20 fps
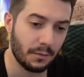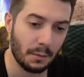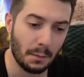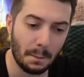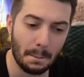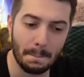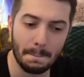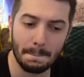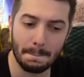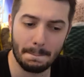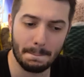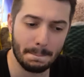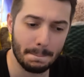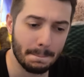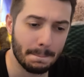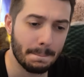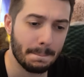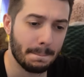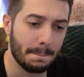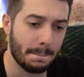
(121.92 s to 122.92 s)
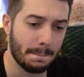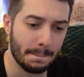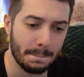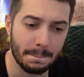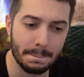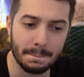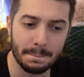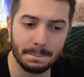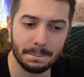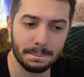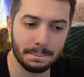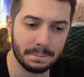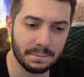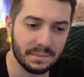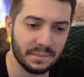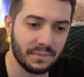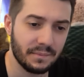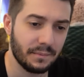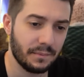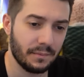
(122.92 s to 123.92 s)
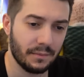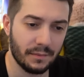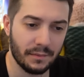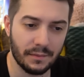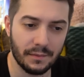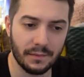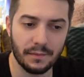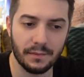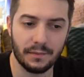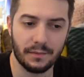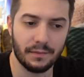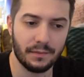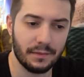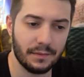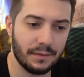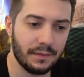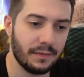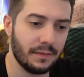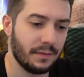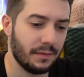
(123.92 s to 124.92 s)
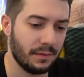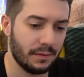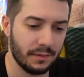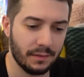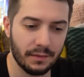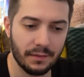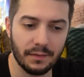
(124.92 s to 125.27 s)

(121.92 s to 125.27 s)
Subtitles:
[no speech]